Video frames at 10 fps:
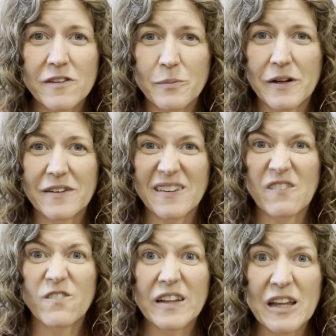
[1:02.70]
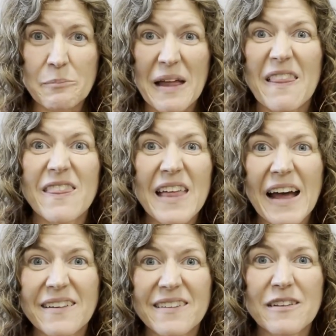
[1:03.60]
Spirit said, "Philip,
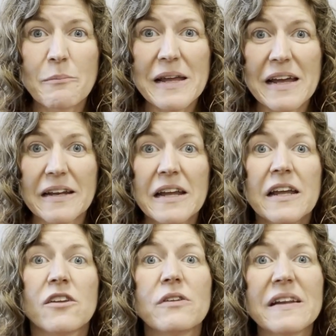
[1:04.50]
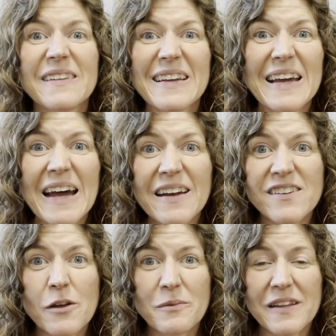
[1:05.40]
that's the man. You need to catch
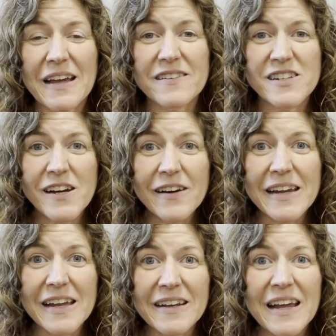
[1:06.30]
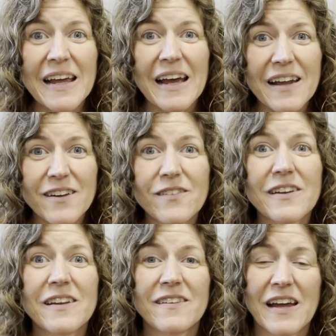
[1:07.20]
up to that chariot and you
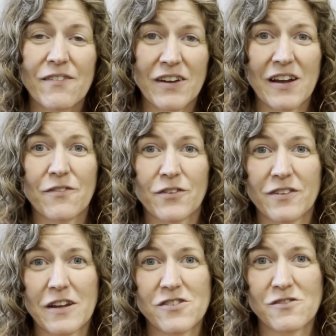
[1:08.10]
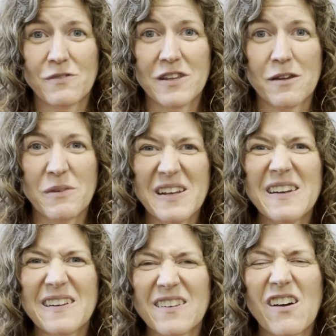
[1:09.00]
need to have a conversation with him. You need
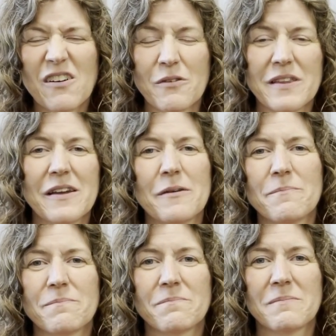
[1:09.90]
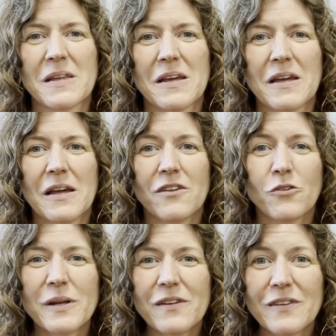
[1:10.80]
to talk with him." So
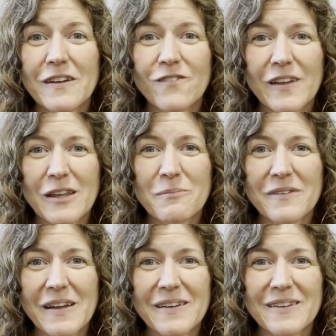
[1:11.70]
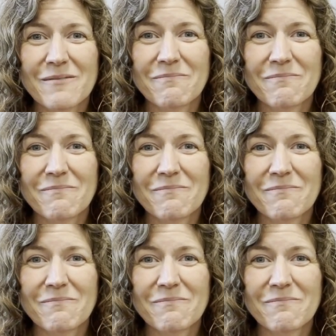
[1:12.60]
what do you think Philip did?